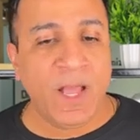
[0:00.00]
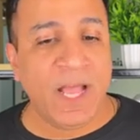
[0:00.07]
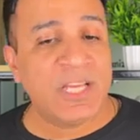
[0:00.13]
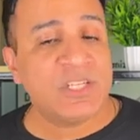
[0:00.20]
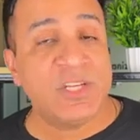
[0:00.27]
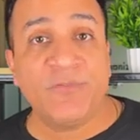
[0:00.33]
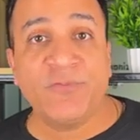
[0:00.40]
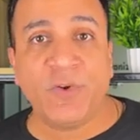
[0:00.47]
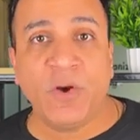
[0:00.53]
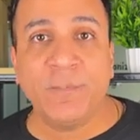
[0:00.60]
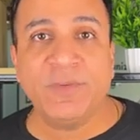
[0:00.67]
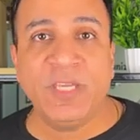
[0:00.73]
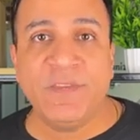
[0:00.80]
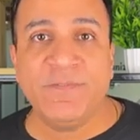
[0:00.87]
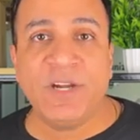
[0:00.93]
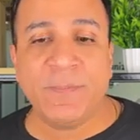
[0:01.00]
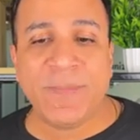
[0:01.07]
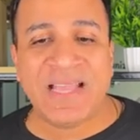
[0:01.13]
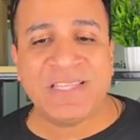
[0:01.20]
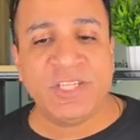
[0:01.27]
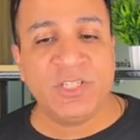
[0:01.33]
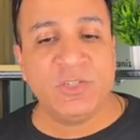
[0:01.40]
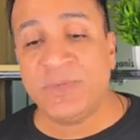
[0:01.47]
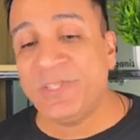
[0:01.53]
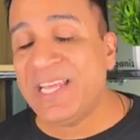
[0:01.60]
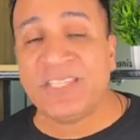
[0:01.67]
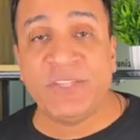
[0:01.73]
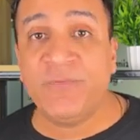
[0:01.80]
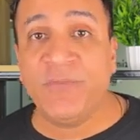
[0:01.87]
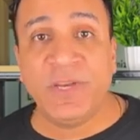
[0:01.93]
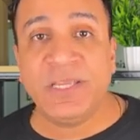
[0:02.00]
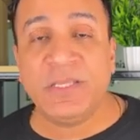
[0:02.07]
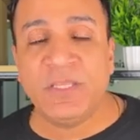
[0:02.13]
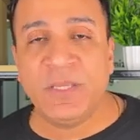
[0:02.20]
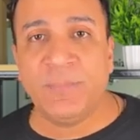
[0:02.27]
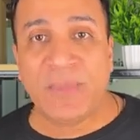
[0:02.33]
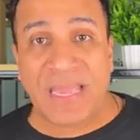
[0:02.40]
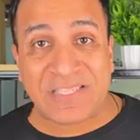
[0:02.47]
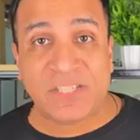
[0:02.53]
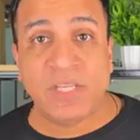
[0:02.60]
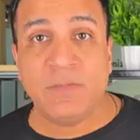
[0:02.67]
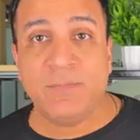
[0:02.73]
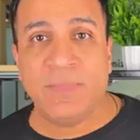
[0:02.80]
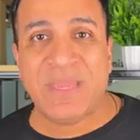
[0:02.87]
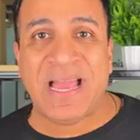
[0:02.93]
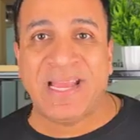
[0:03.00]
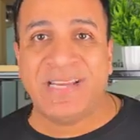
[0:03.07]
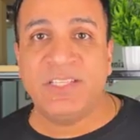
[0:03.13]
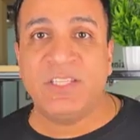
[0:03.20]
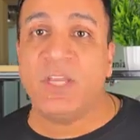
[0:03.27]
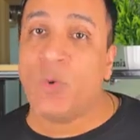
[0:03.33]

A shift from keyword matching to deciphering the matching behind the